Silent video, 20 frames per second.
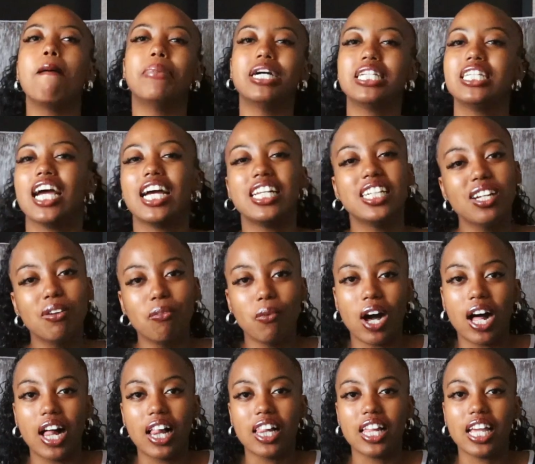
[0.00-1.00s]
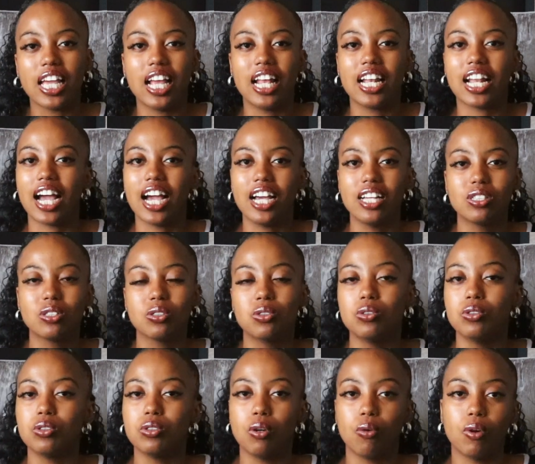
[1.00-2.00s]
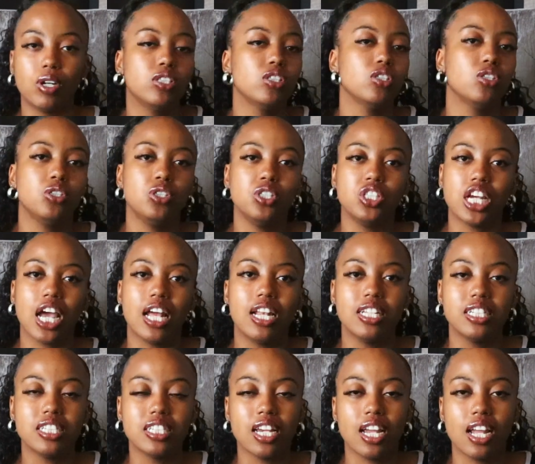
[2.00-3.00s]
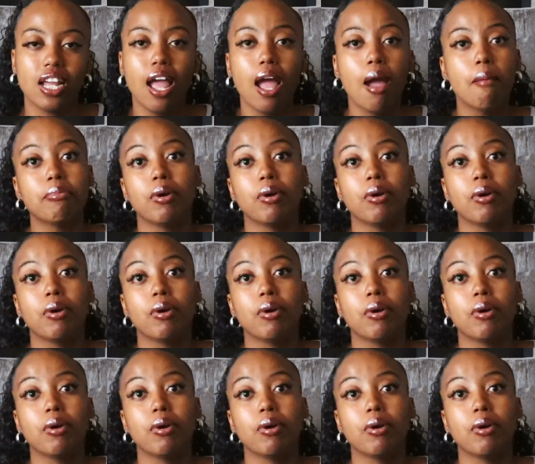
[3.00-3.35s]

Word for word: but yeah i did well in high school it wasn't too challenging